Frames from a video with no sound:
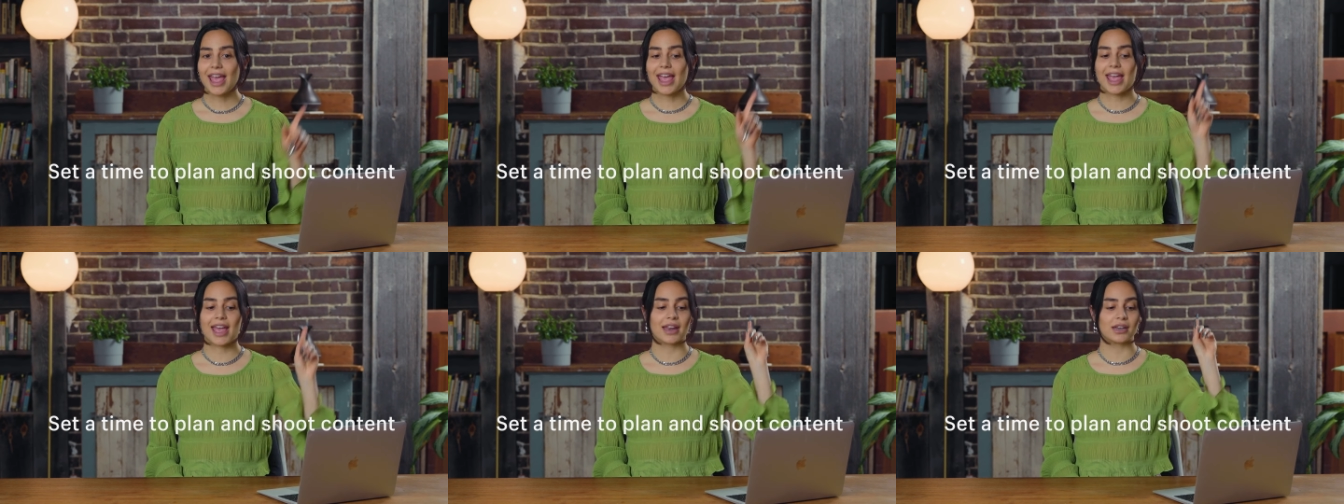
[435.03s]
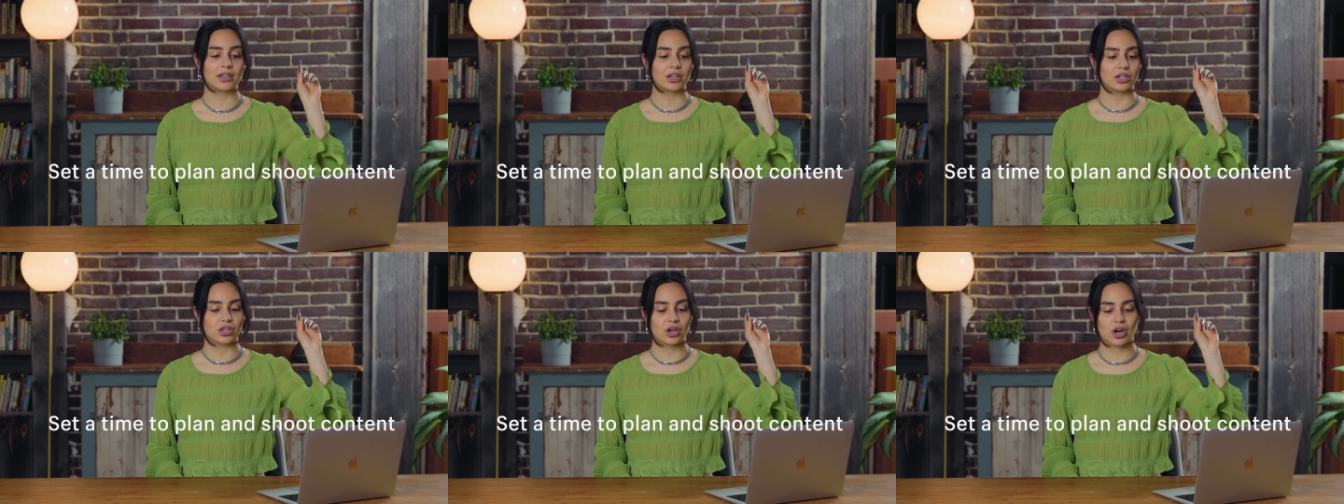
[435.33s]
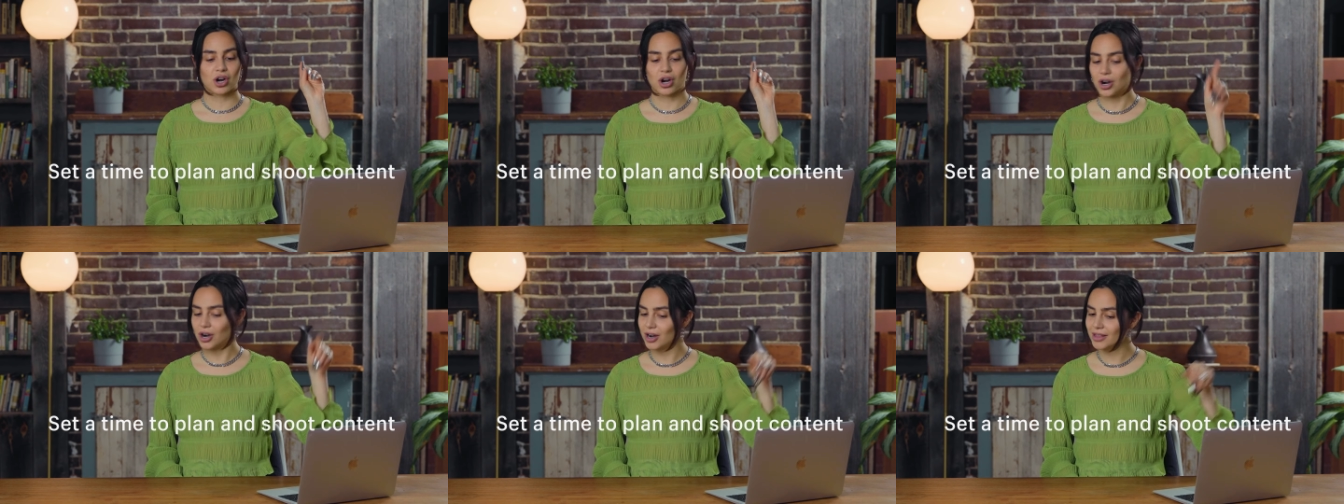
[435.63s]
and
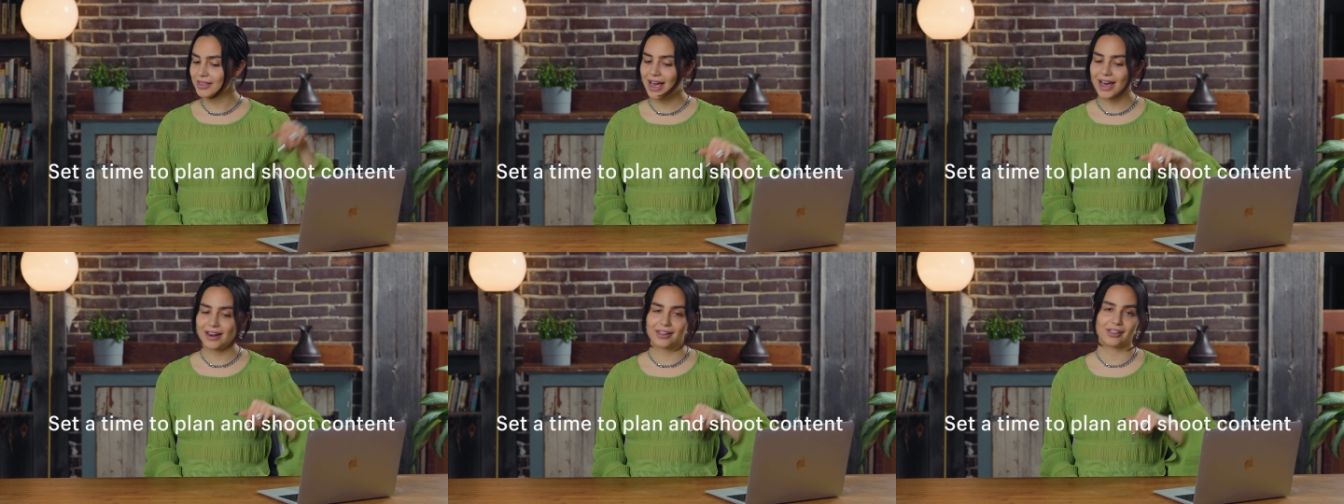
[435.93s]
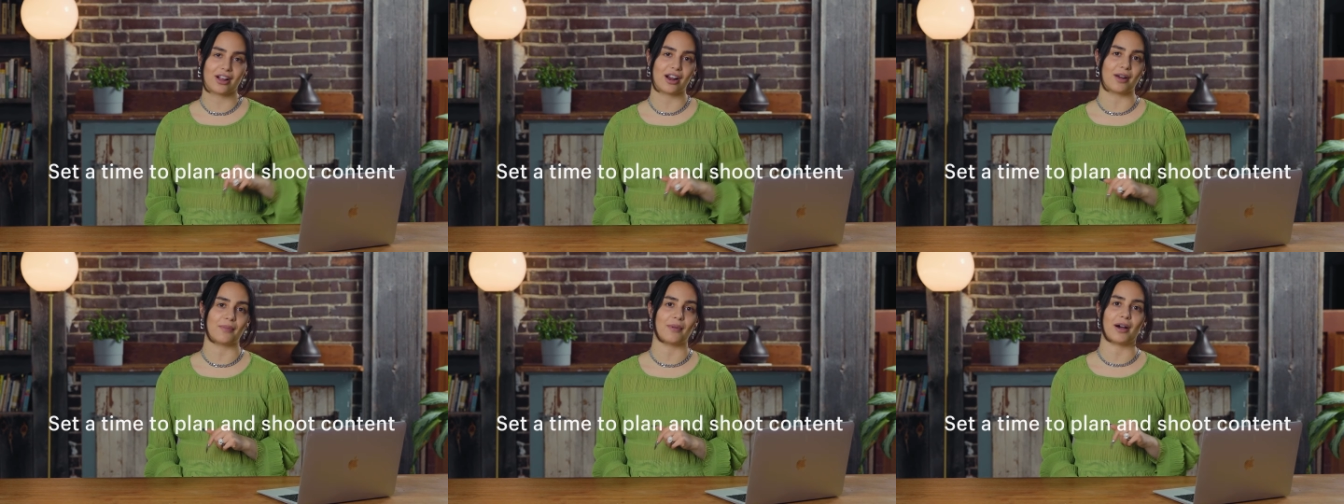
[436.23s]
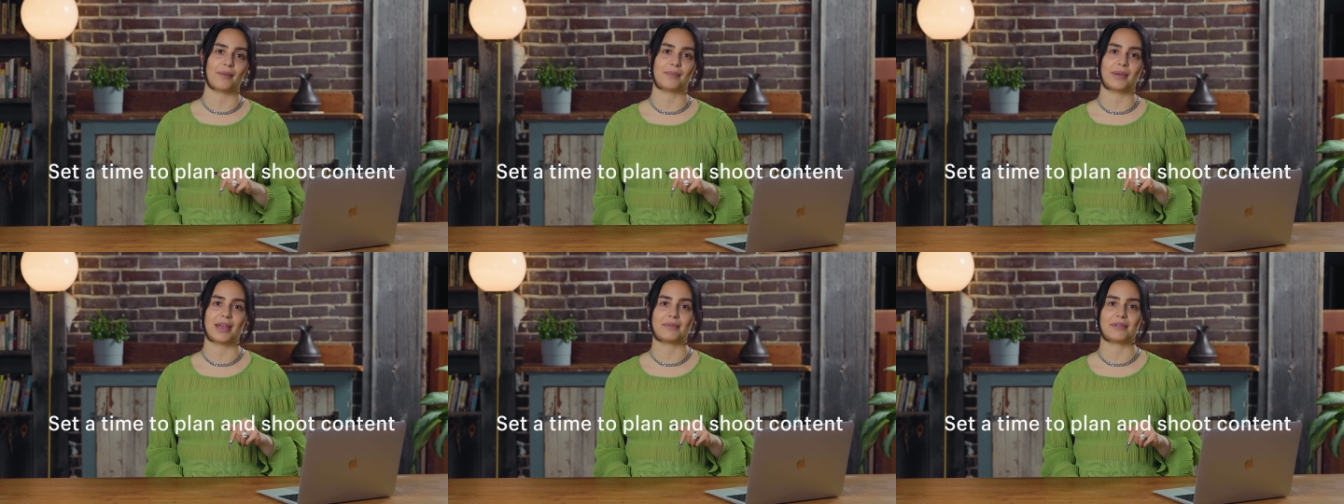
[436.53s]
turn that alarm
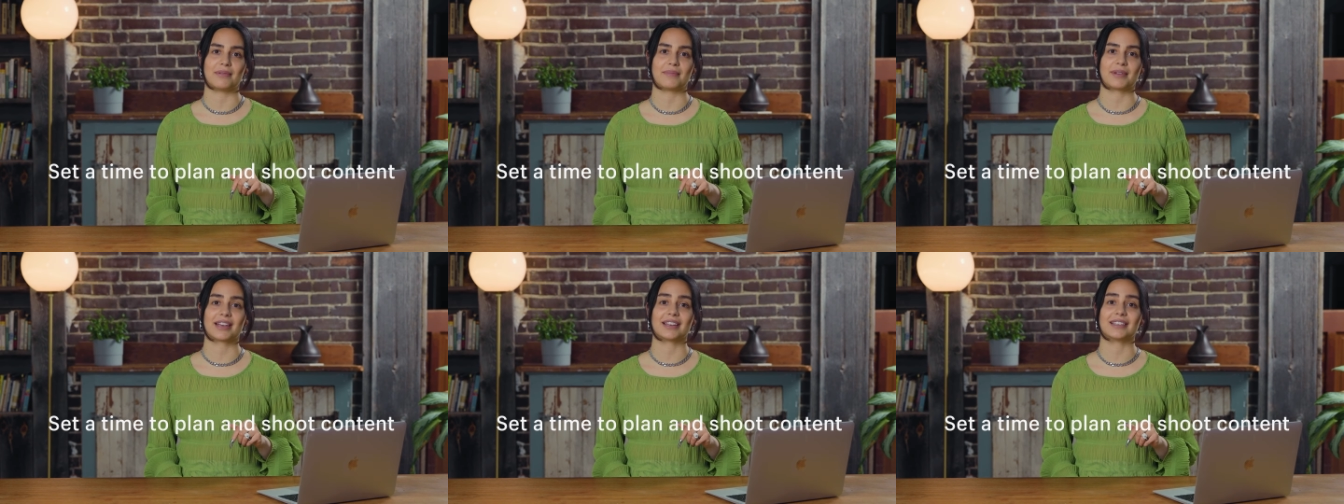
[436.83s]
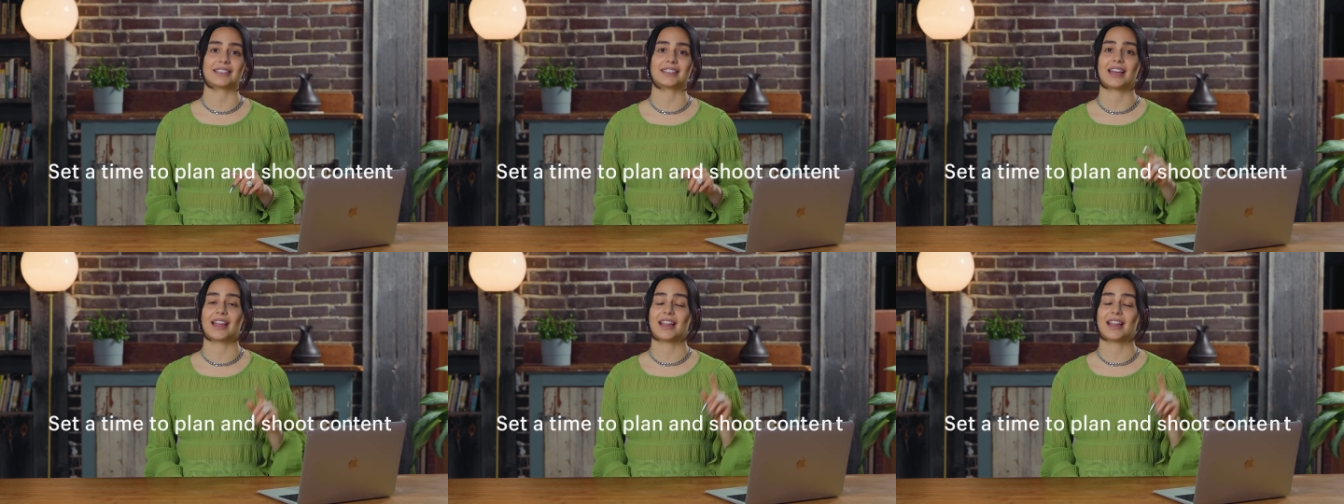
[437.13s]
on, baby, because